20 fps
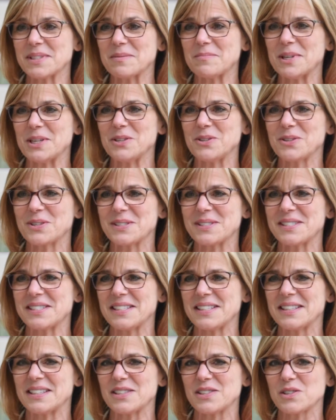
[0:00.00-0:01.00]
I mean, you could
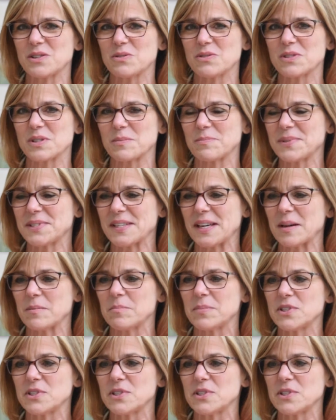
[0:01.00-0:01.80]
see that she was upset,